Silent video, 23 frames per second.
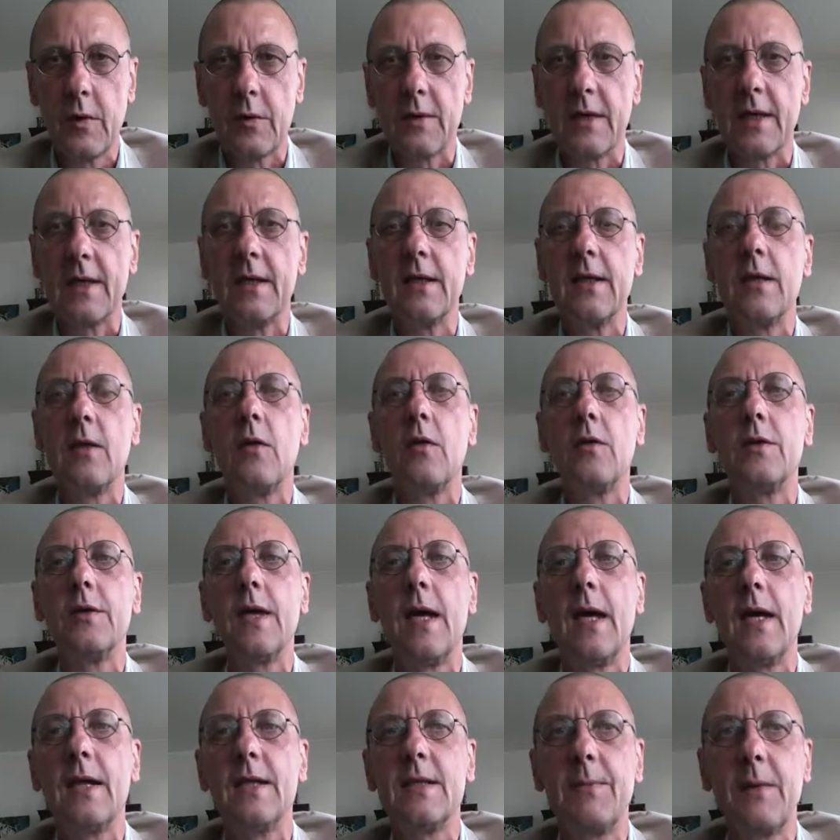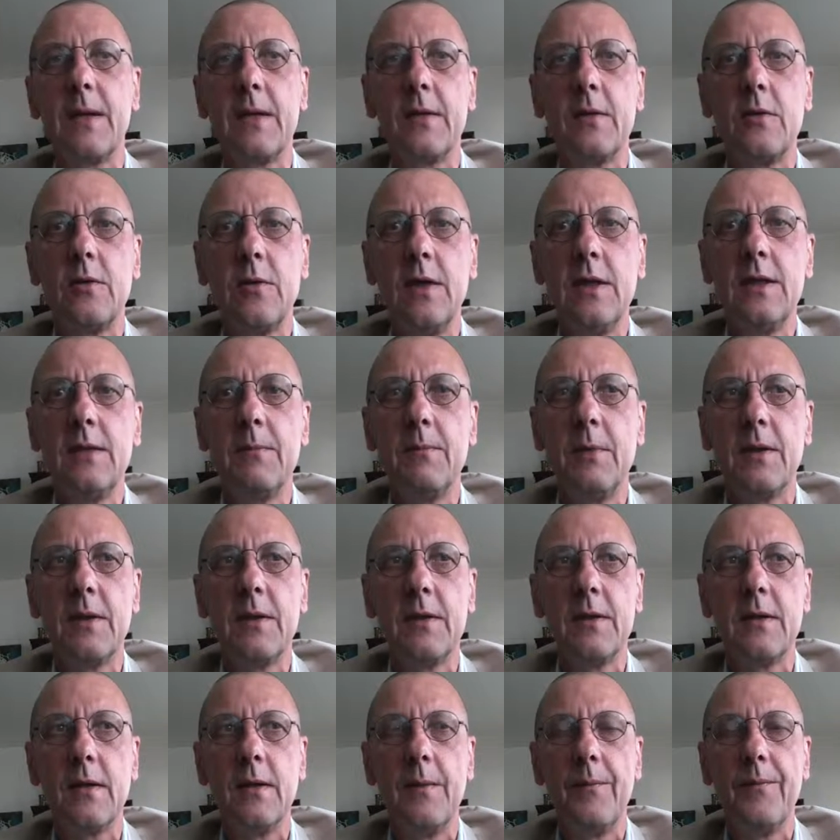technical aspect to it,
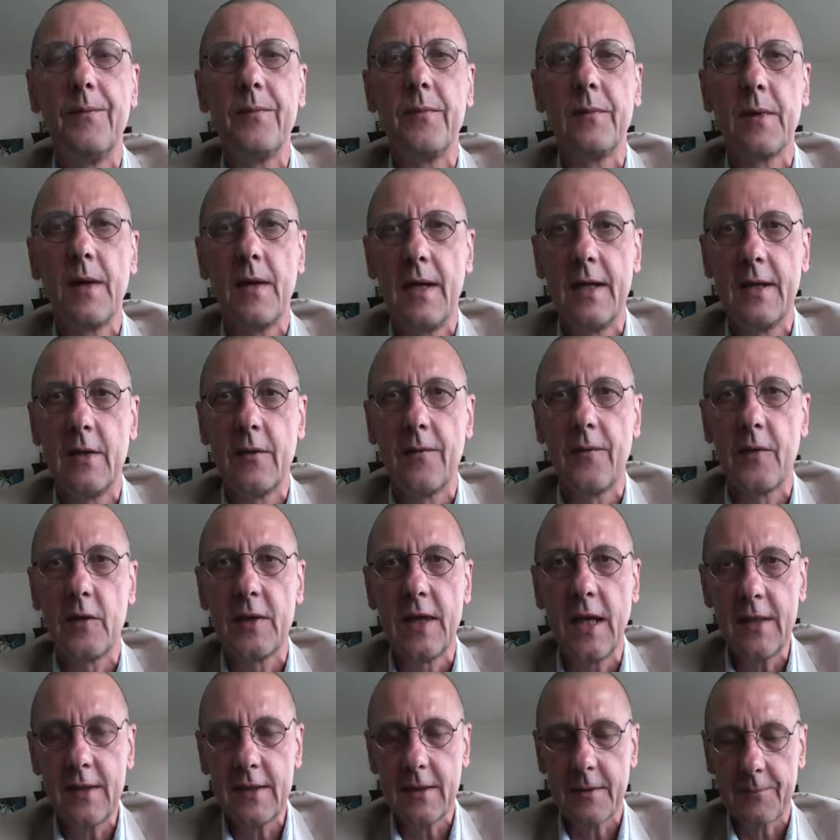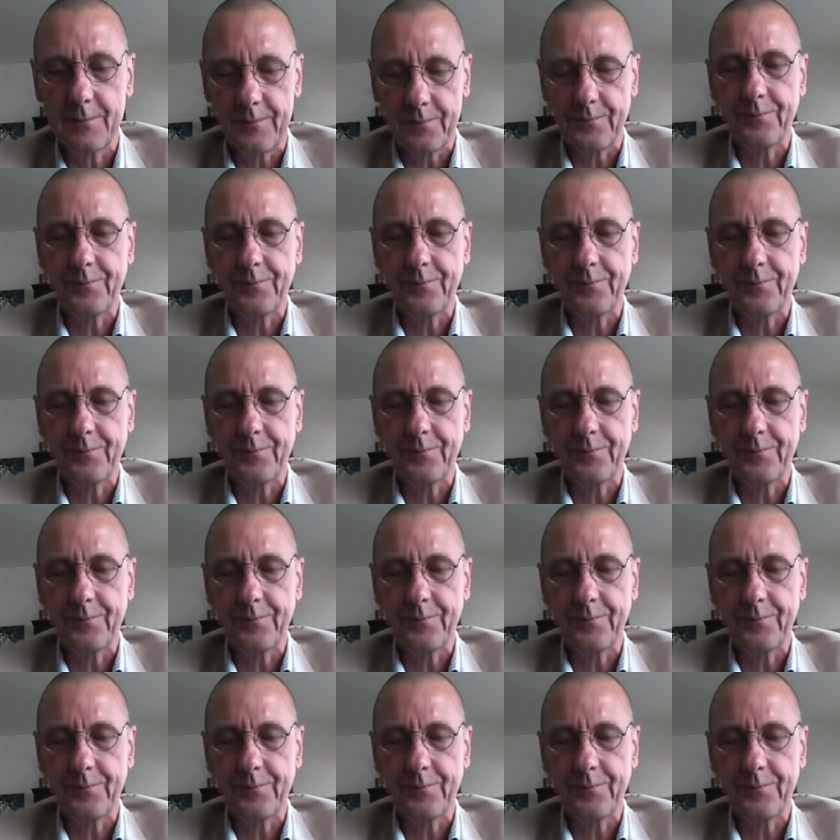but later for that.